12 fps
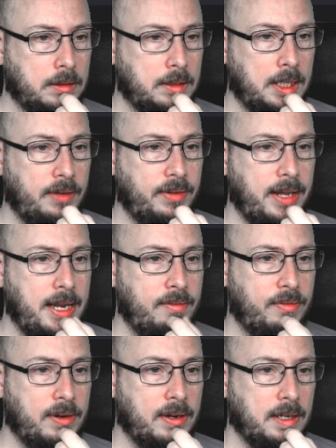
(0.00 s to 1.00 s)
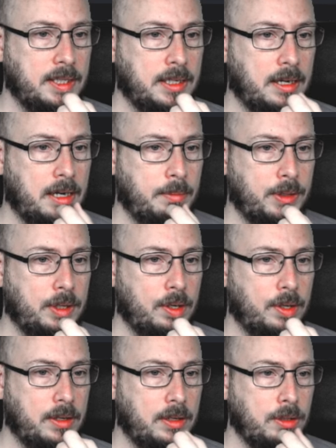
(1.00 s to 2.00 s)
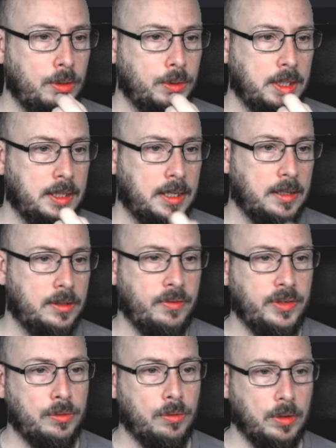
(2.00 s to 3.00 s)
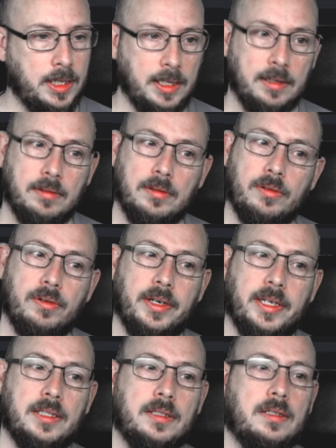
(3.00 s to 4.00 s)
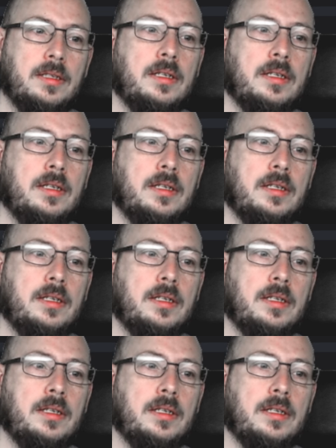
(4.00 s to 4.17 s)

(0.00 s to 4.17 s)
Check if any files in the library are using the service role key. Great.